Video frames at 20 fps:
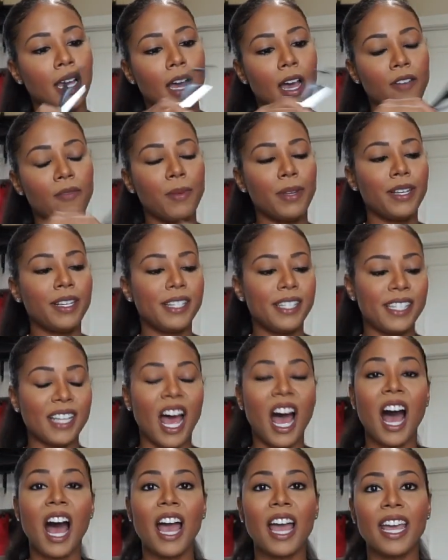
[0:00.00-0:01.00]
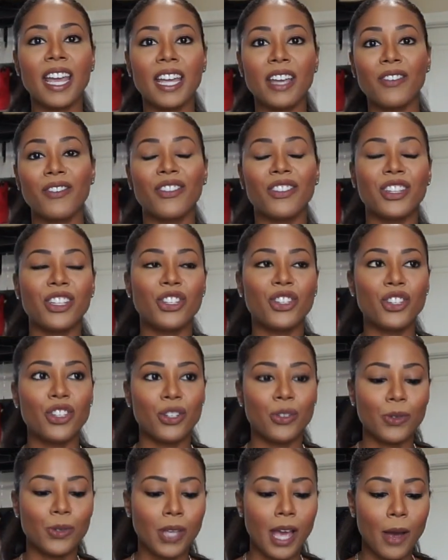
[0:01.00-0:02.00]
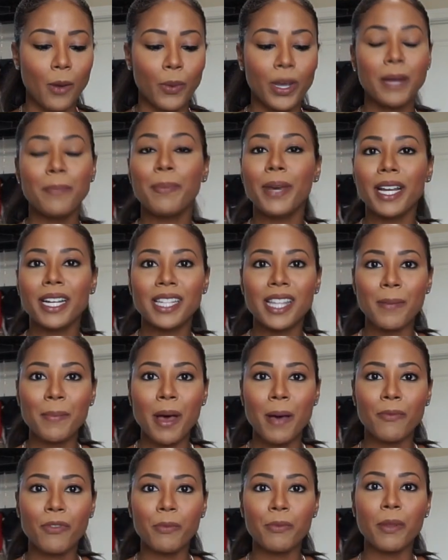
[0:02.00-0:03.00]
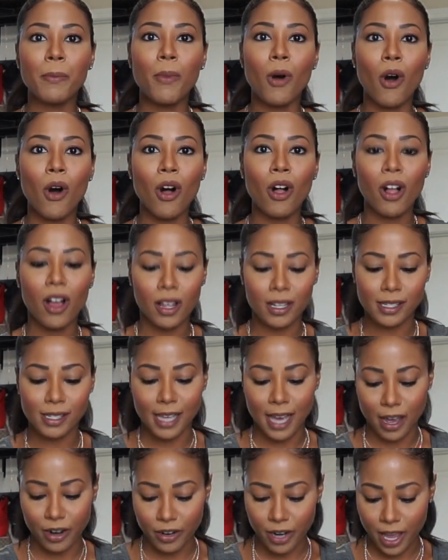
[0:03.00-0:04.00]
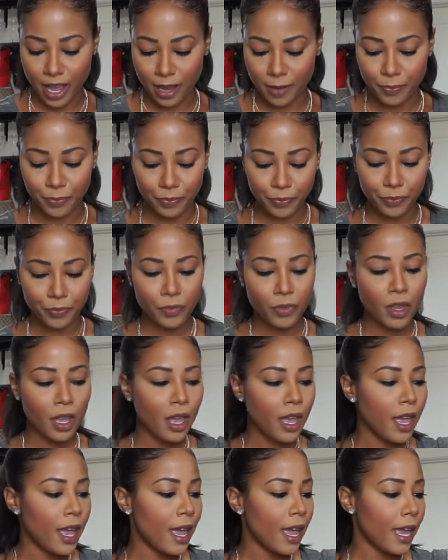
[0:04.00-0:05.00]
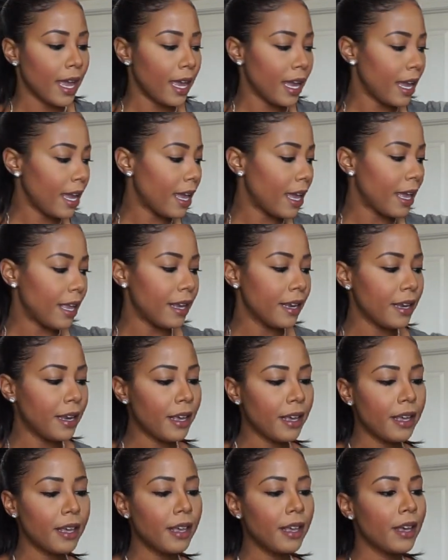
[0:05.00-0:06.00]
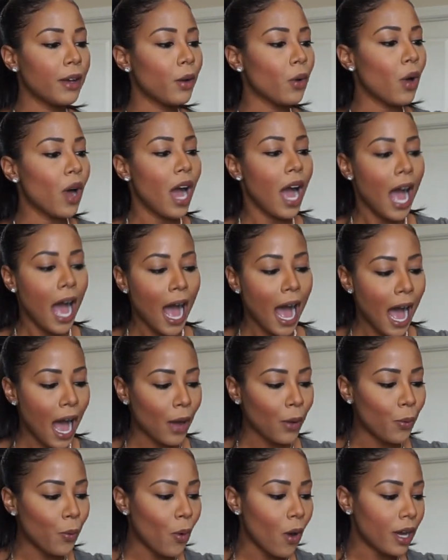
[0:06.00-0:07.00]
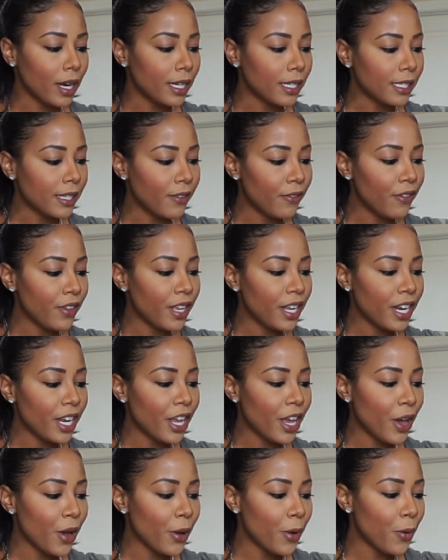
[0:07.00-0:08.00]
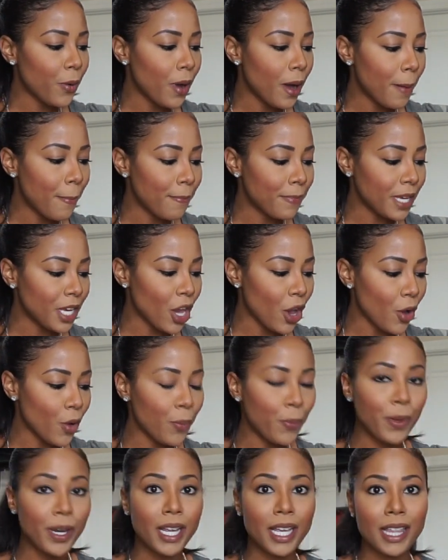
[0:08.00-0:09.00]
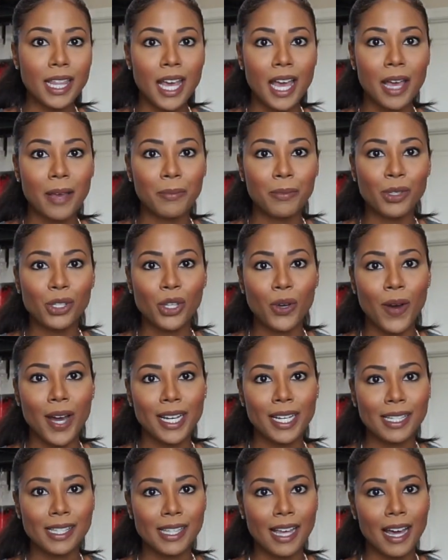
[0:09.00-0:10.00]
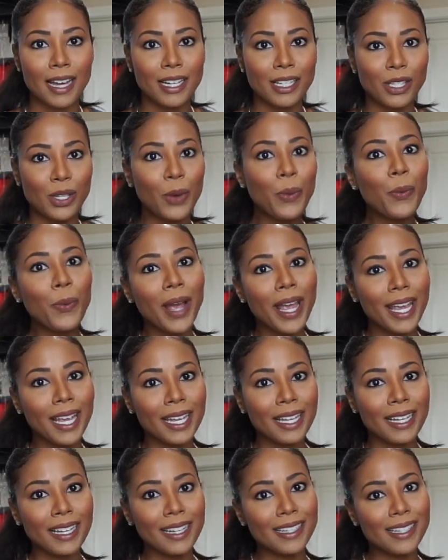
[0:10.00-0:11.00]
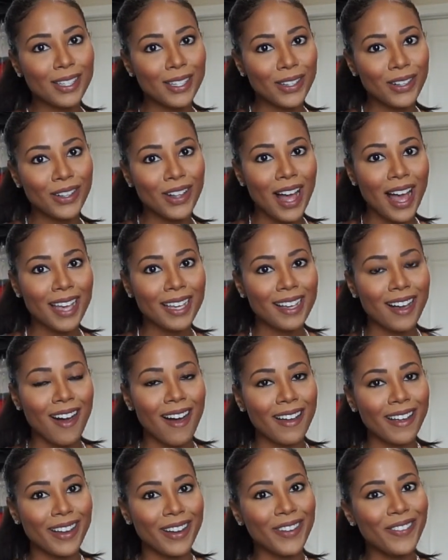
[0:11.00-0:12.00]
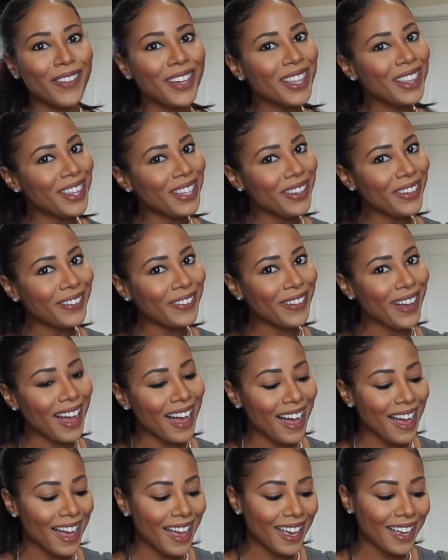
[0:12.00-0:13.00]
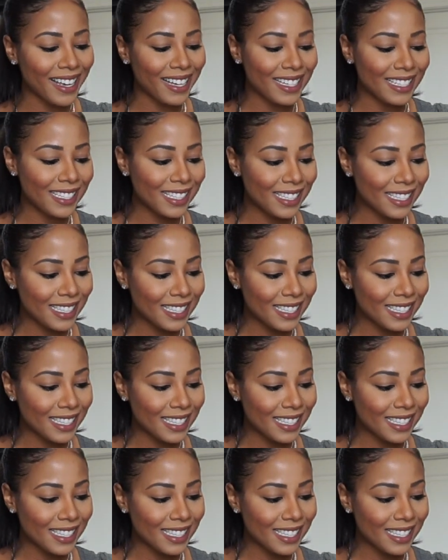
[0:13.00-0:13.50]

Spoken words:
I've been dying for these shoes. I went and picked them up from the mall on Saturday and I wanted to video me opening them, so I decided to wait until I got here with you guys